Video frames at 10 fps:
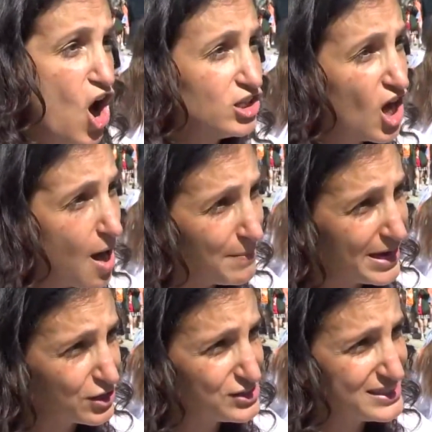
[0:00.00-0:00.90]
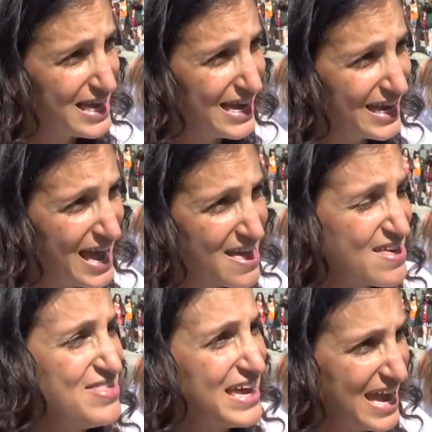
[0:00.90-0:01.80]
Our lawmakers think
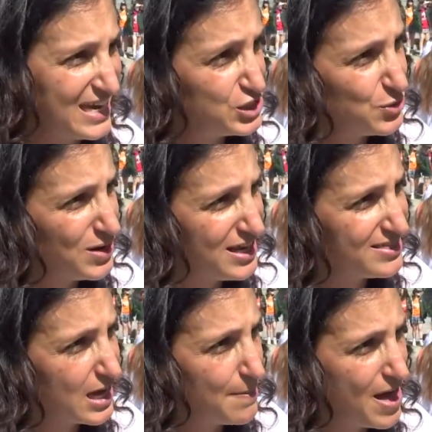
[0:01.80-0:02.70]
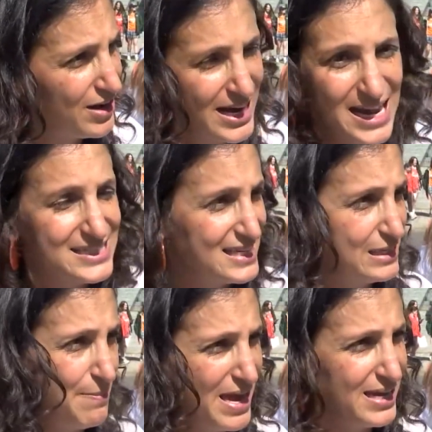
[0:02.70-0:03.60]
that they can't do anything about it. It
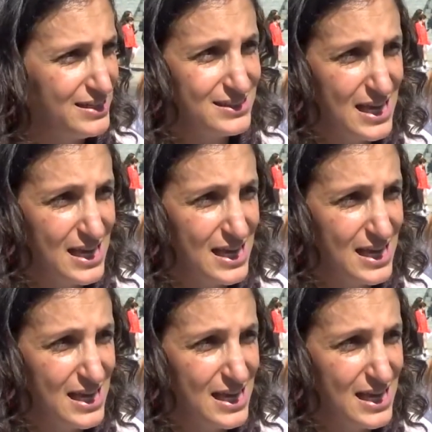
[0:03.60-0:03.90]
doesn't make any